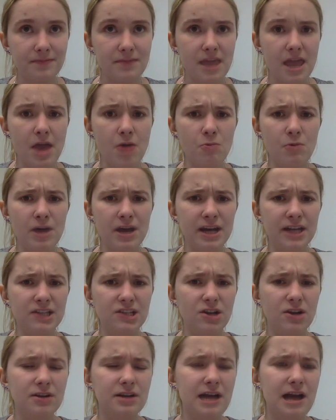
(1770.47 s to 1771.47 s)
and when it
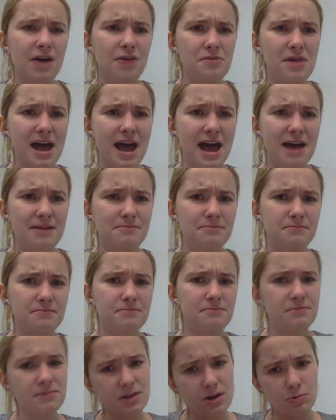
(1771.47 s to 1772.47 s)
turned out that
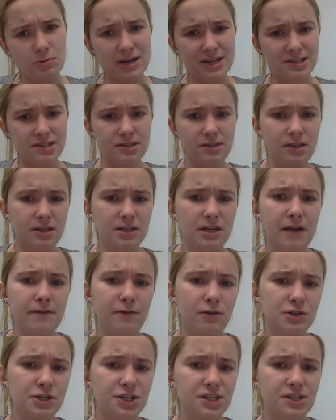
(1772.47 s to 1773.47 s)
the rest of the
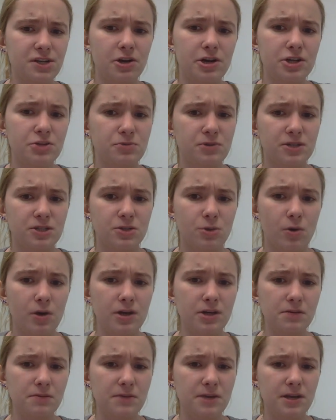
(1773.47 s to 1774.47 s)
divergent series was
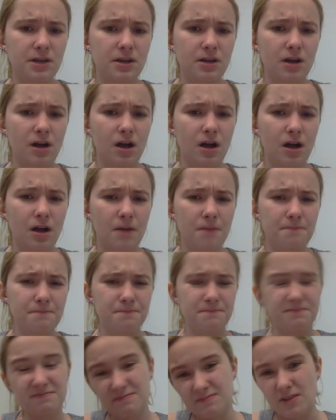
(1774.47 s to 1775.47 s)
going to be um,
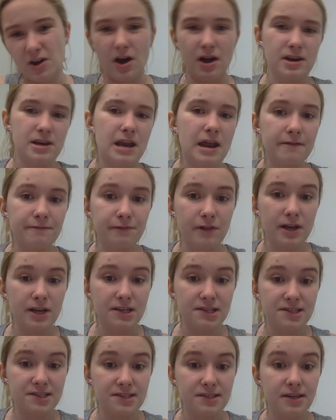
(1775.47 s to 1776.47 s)
on
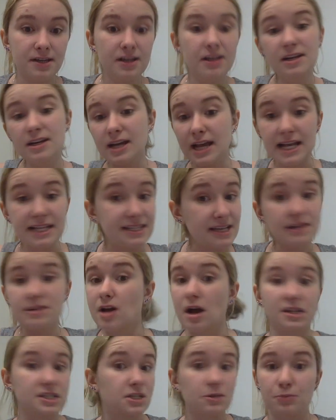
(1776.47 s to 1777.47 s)
netflix it did
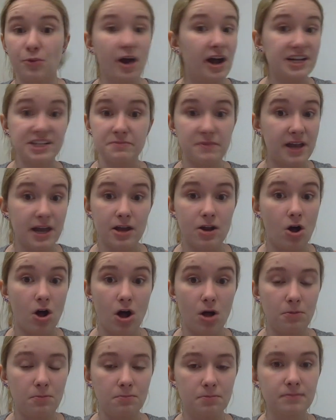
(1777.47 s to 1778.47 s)
not surprise me at
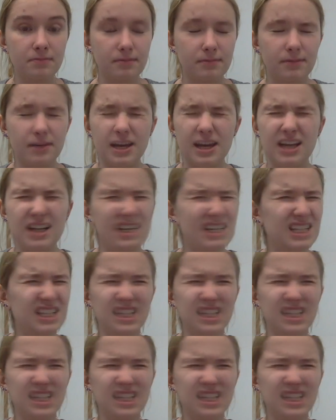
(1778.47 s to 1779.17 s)
all. It